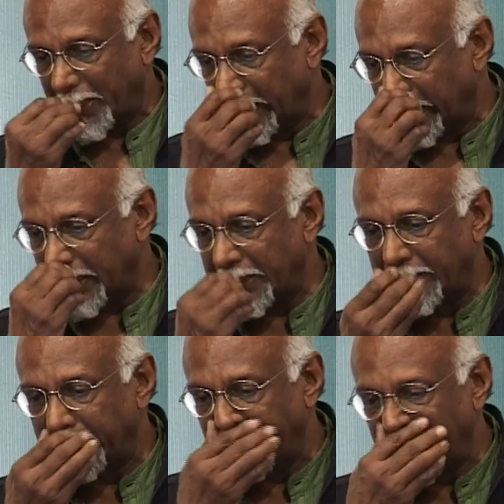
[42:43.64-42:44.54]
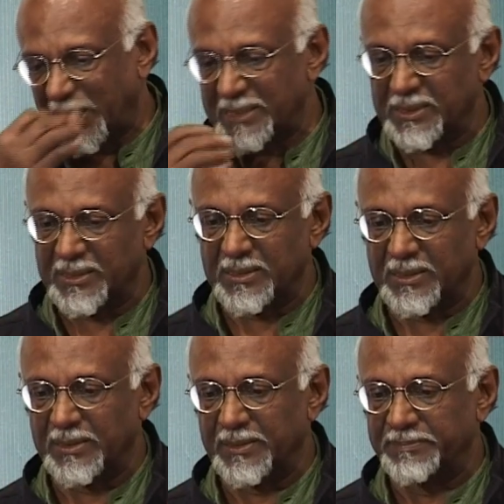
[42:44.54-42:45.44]
And this
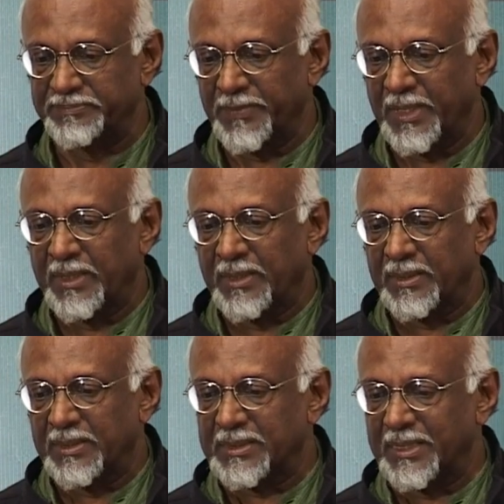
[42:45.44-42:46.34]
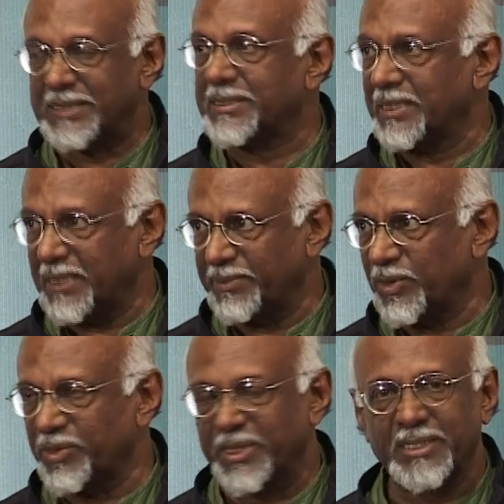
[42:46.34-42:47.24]
is an essay. I'm
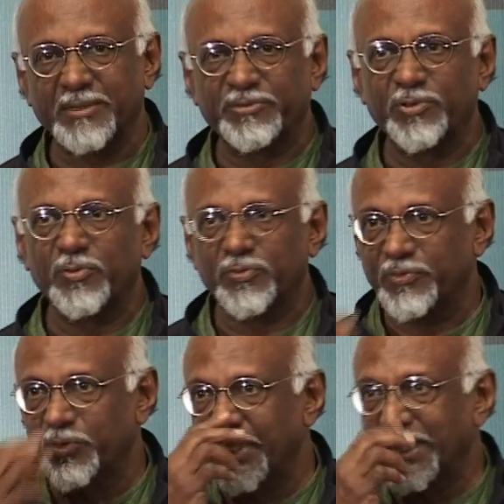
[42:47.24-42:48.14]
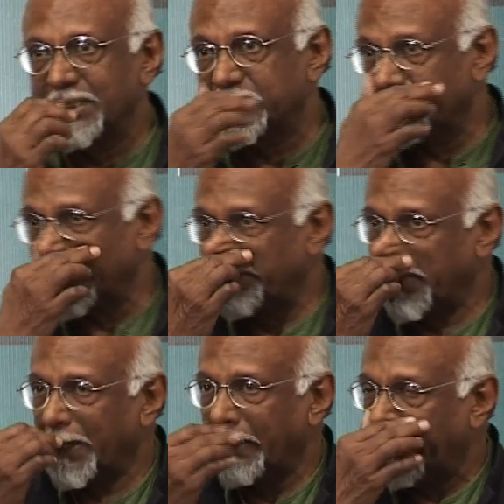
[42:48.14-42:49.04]
going to read a few lines from
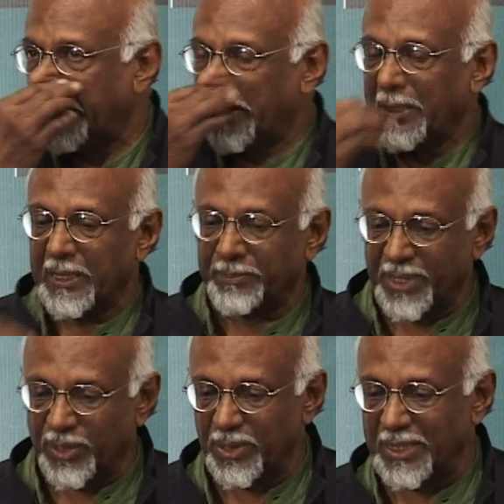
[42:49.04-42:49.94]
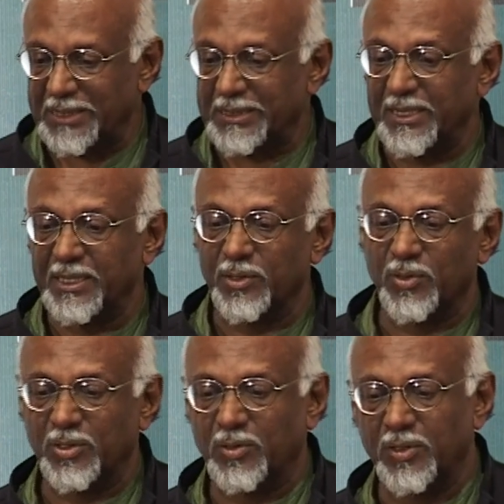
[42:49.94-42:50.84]
a particular essay he
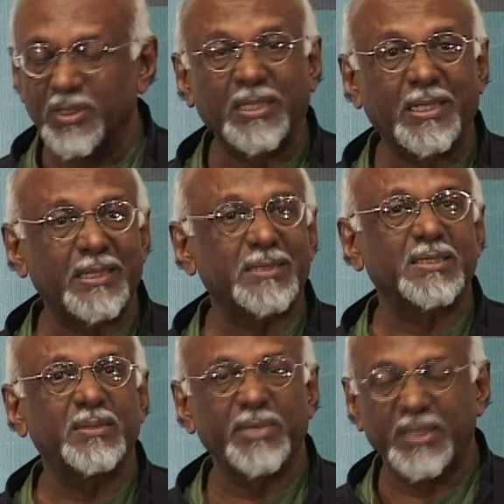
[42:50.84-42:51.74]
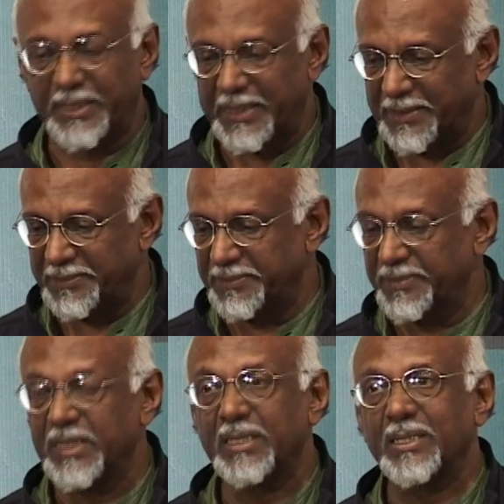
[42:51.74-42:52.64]
wrote called Criticism in India
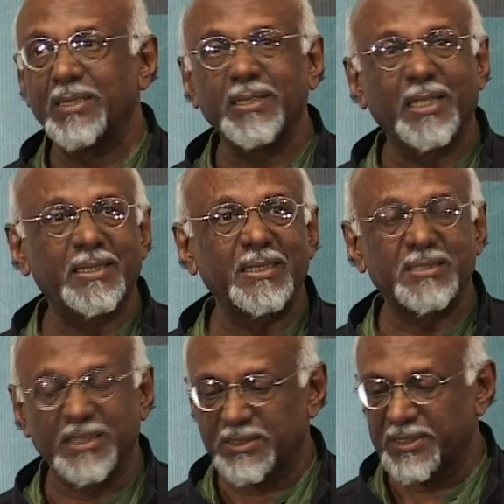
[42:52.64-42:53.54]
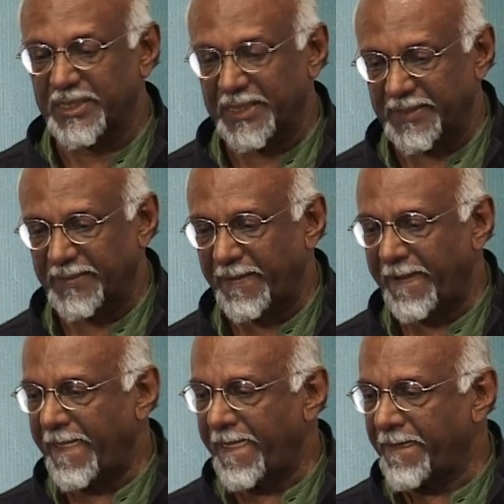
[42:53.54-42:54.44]
in 1969.
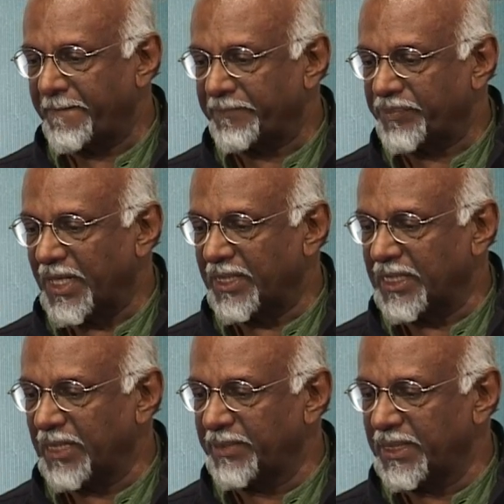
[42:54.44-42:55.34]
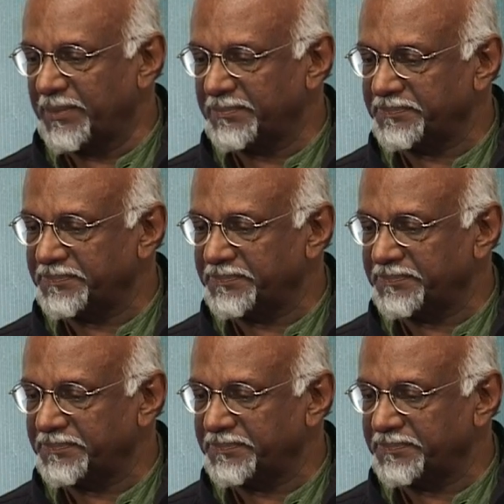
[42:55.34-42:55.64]
And tell me